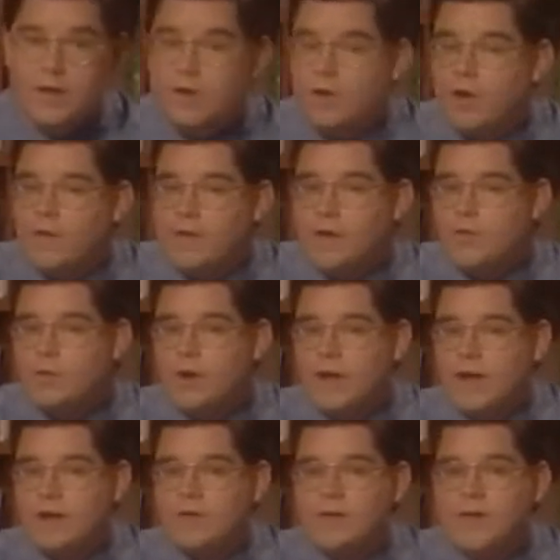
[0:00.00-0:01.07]
On the other
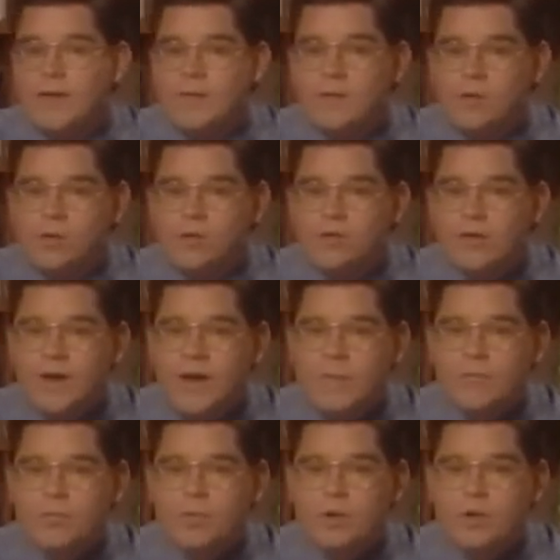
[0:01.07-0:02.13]
hand, there are
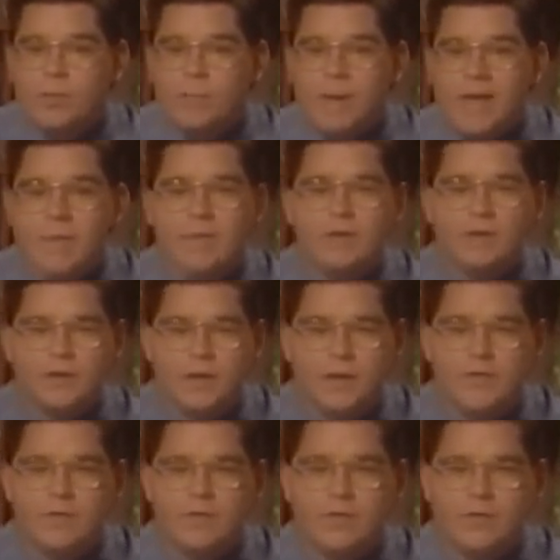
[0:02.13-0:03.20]
times when you may be
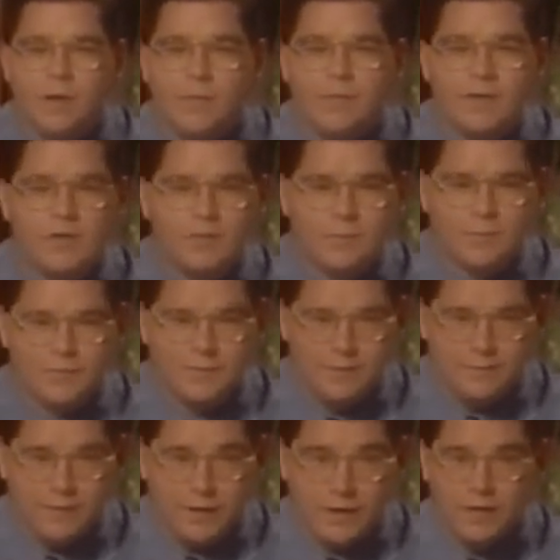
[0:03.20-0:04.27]
looking for something
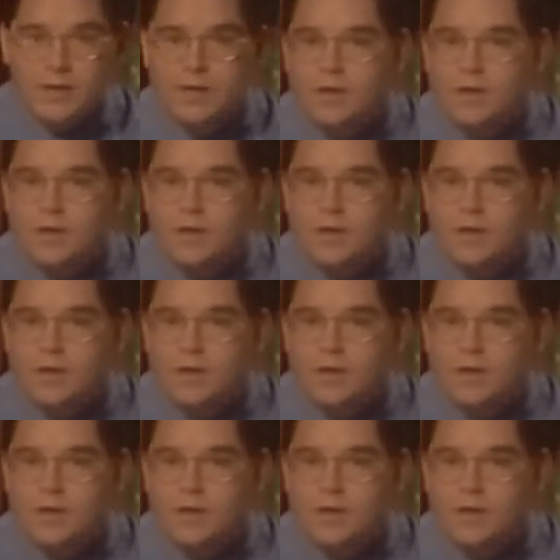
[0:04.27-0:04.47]
specific,